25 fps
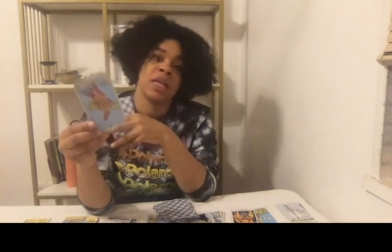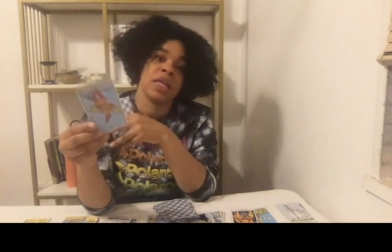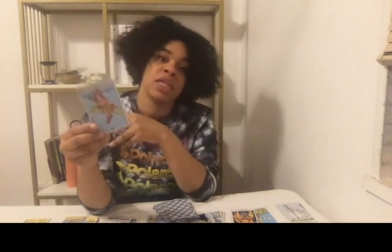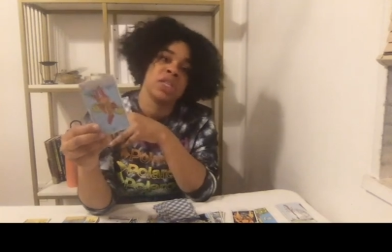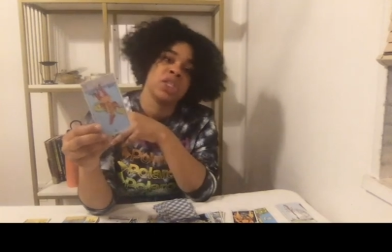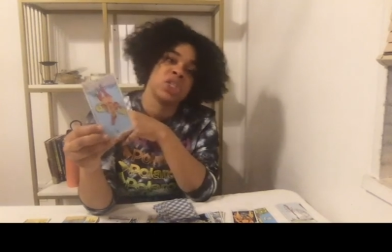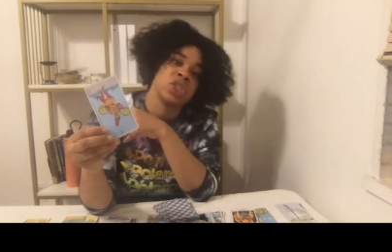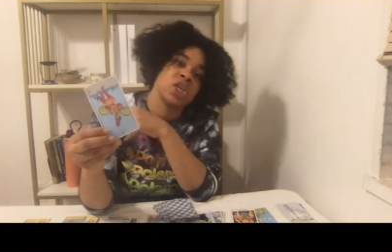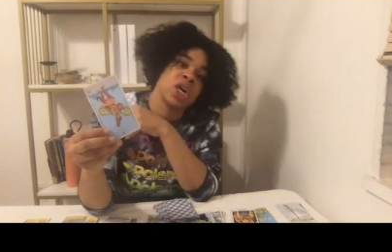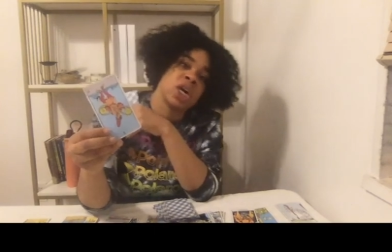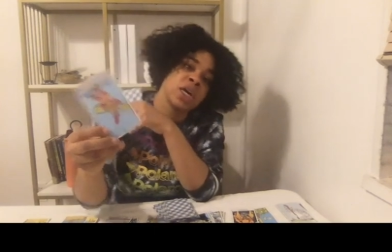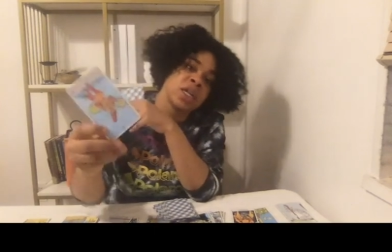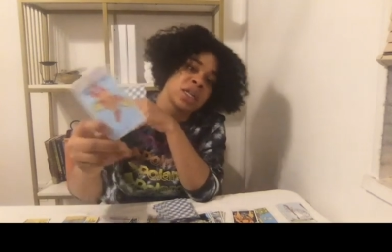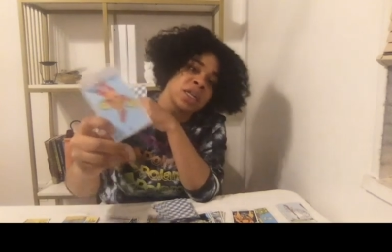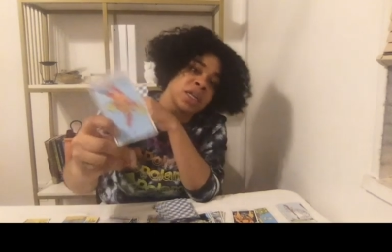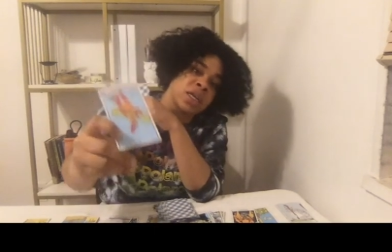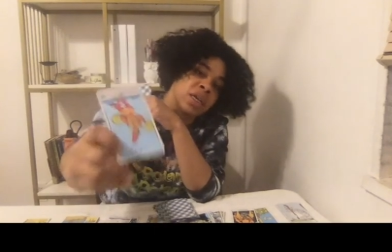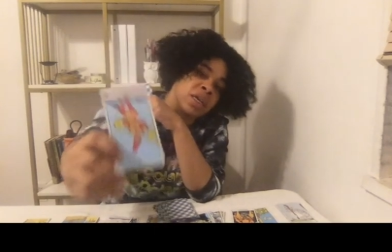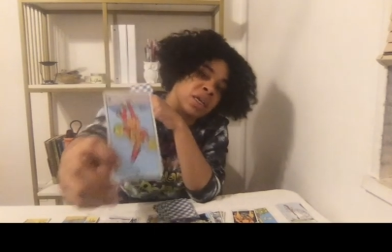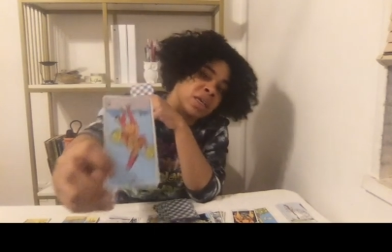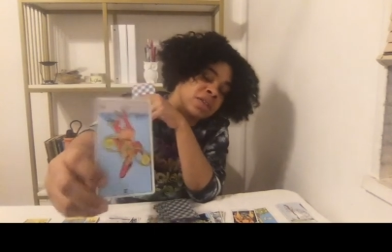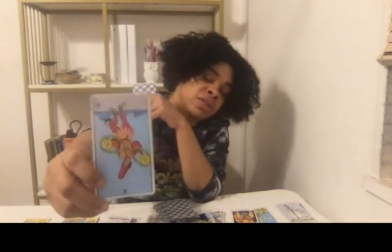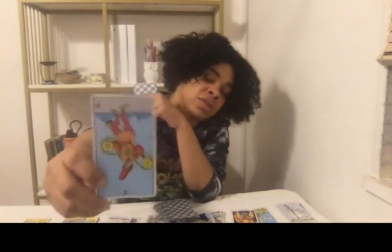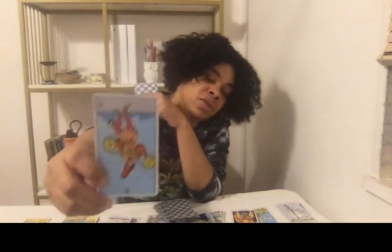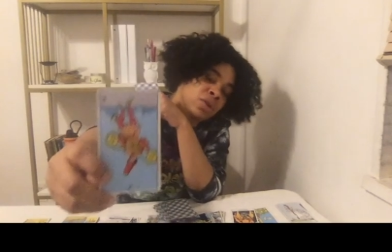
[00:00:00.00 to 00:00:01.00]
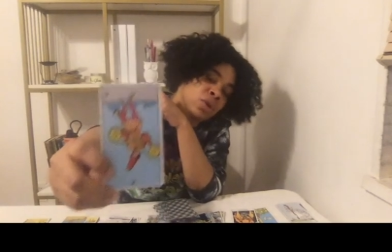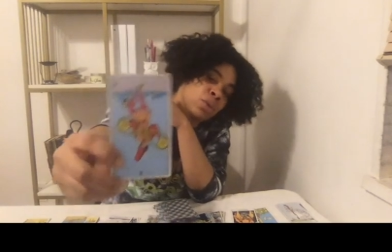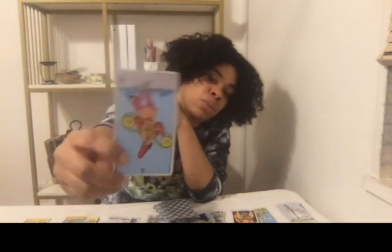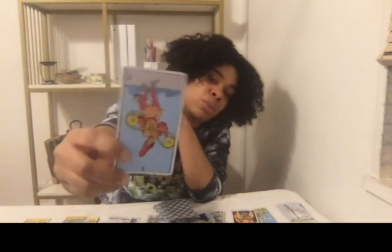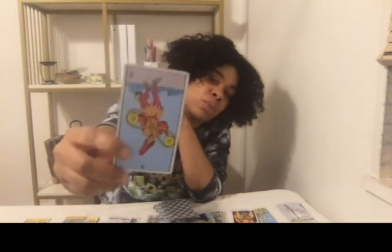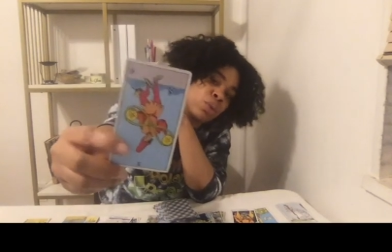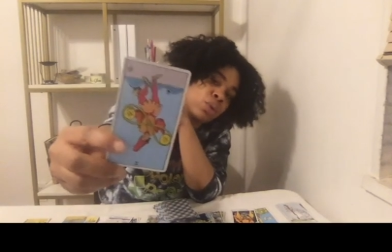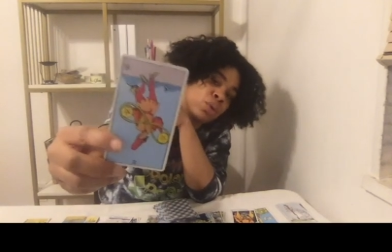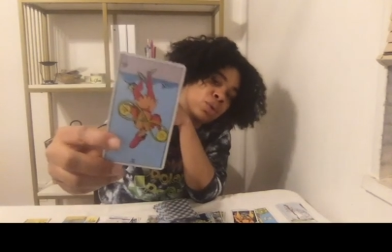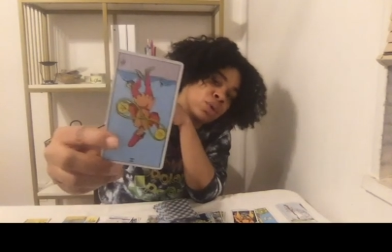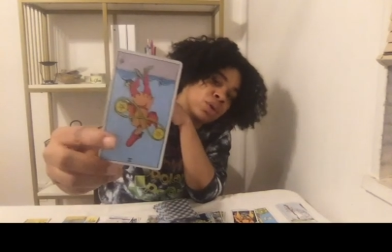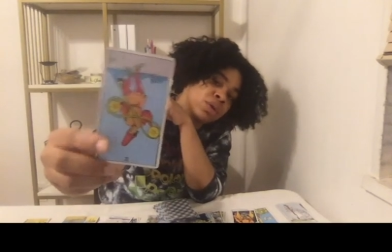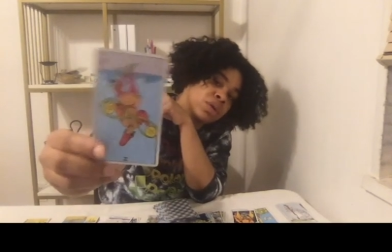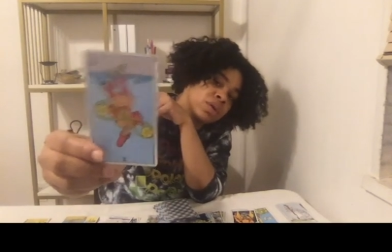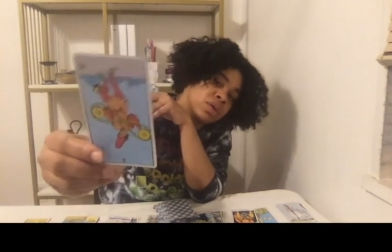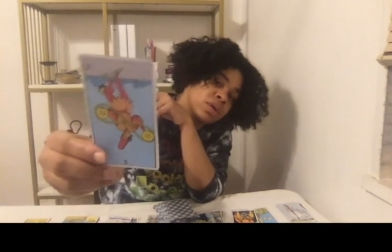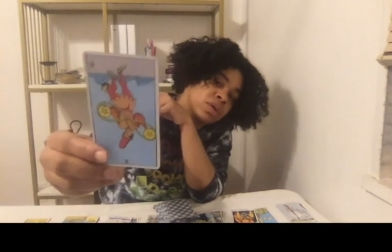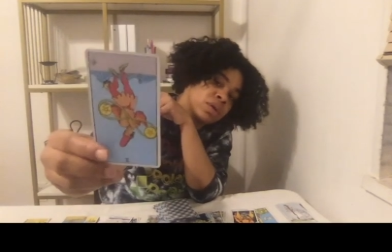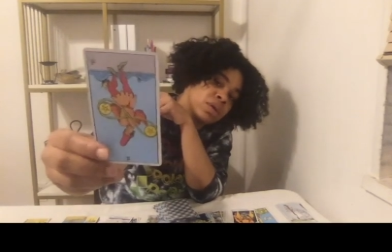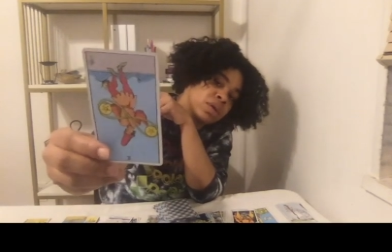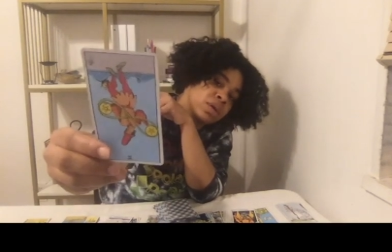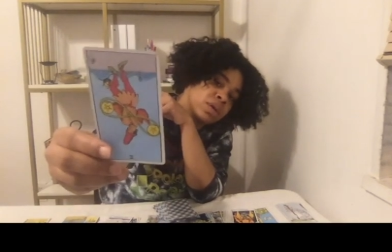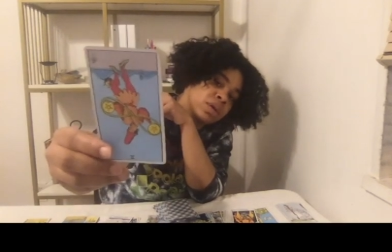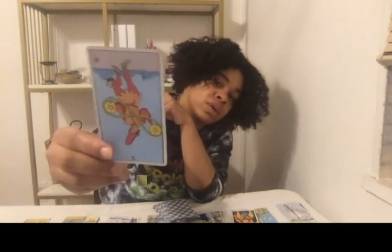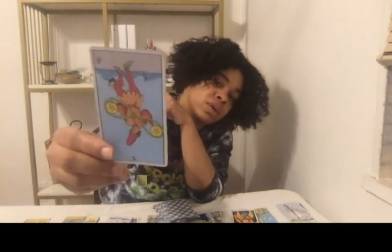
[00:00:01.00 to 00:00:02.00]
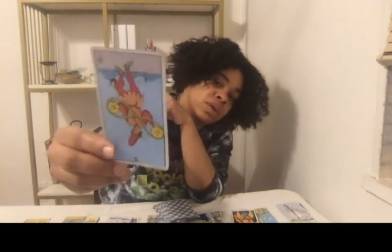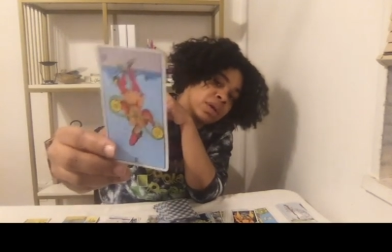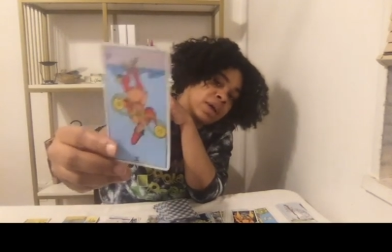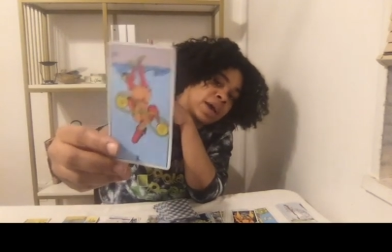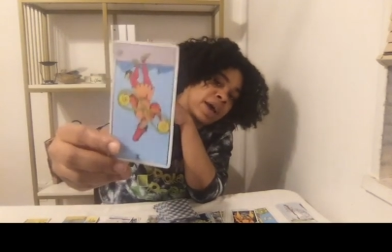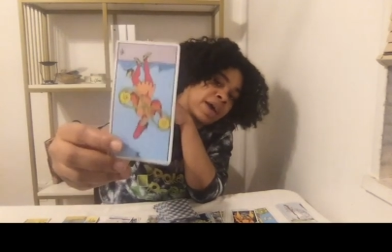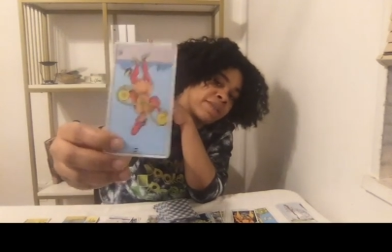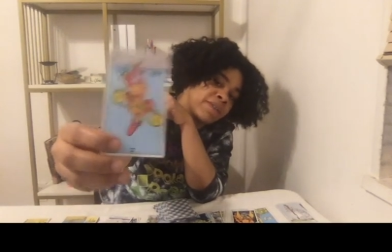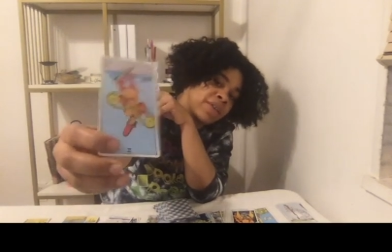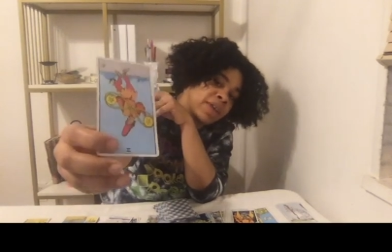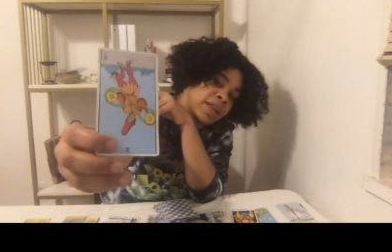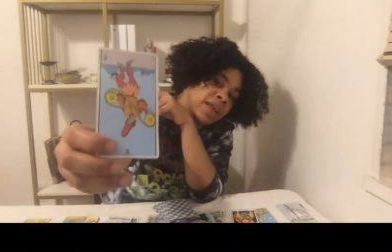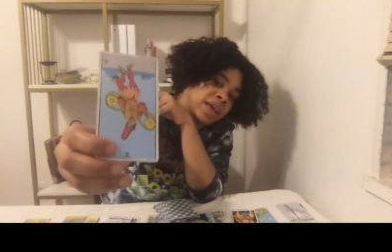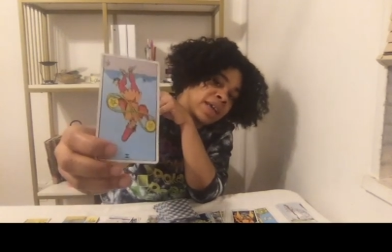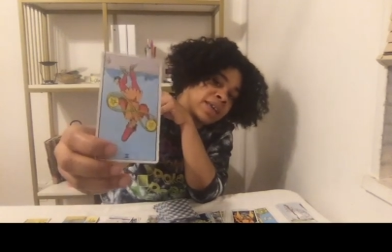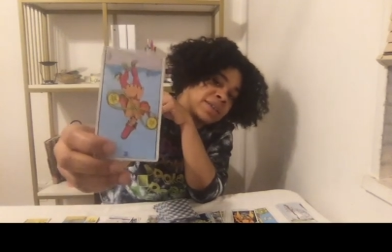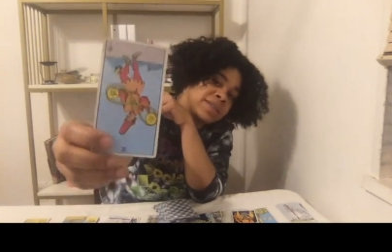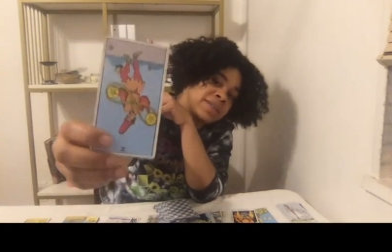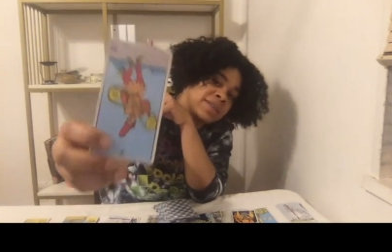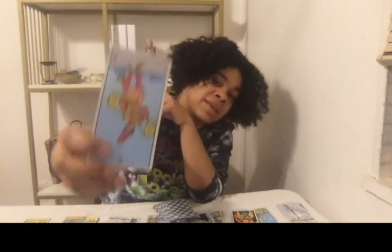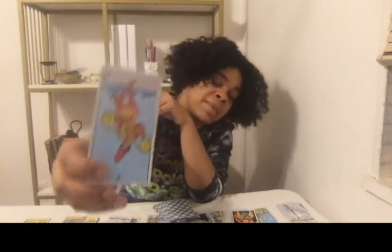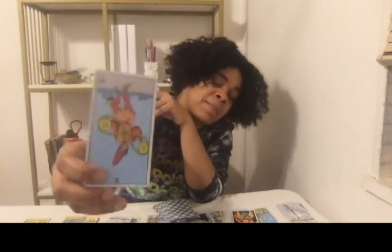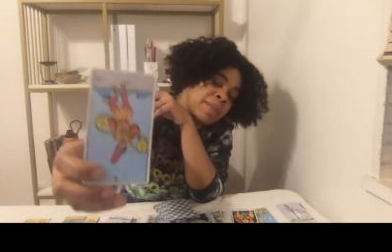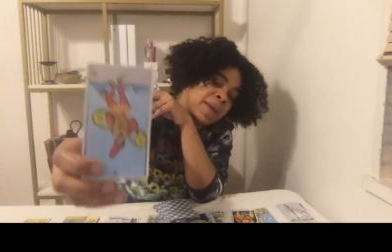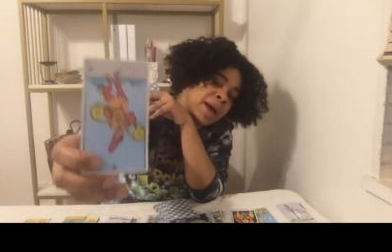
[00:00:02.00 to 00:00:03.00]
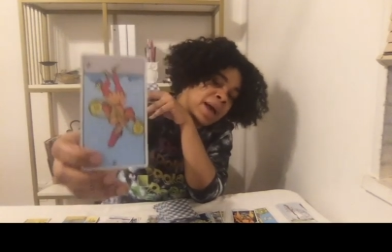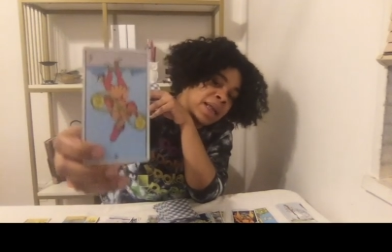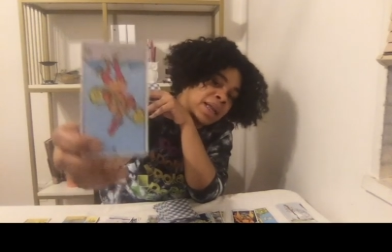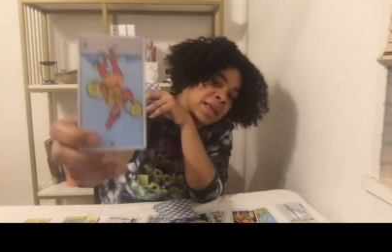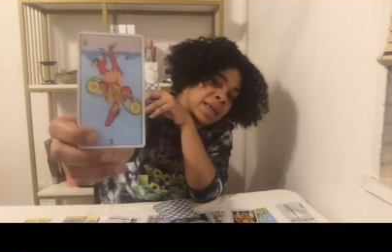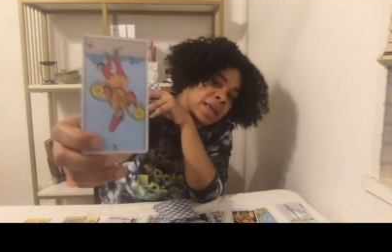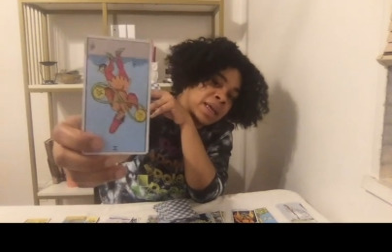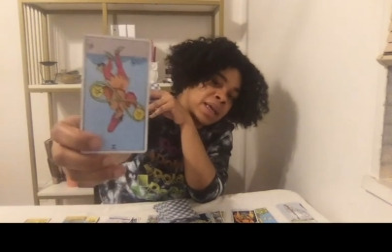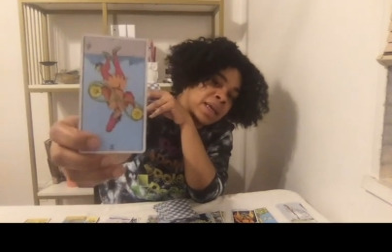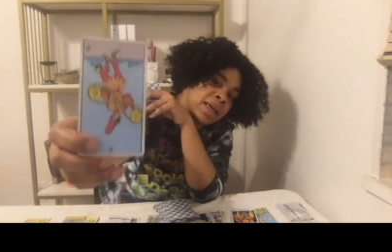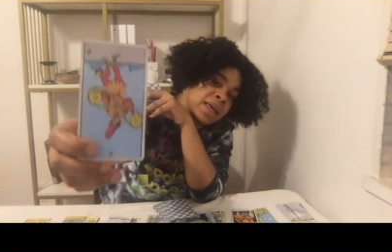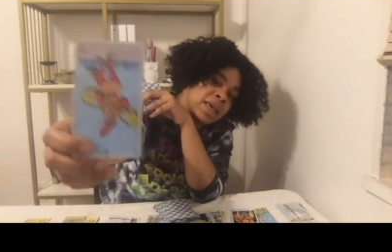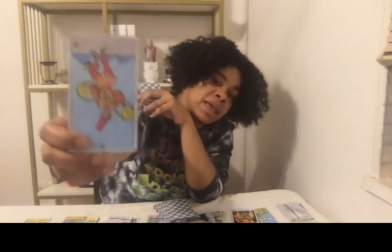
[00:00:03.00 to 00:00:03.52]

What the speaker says: juggling is no more. I feel like somebody